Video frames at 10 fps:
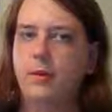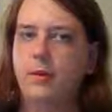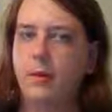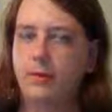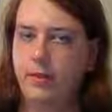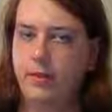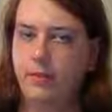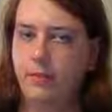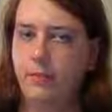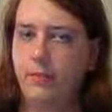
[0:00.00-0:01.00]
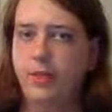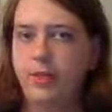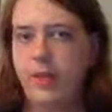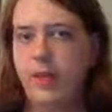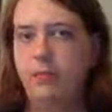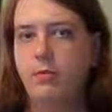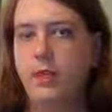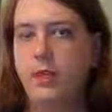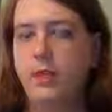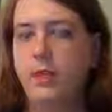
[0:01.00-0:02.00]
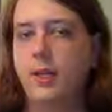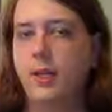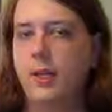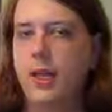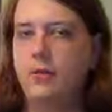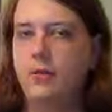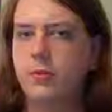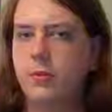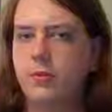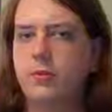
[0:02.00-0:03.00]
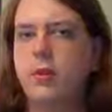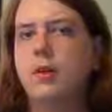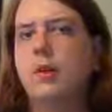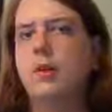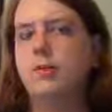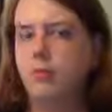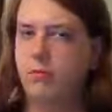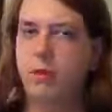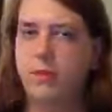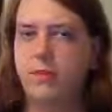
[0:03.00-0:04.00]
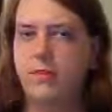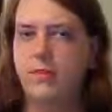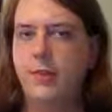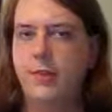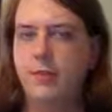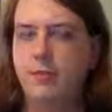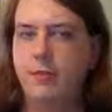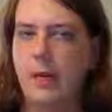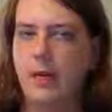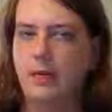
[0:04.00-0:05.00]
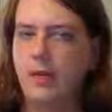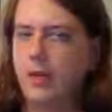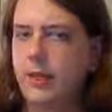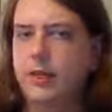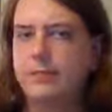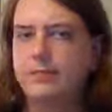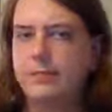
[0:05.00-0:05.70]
my friends on either side were able to watch and see where I was going,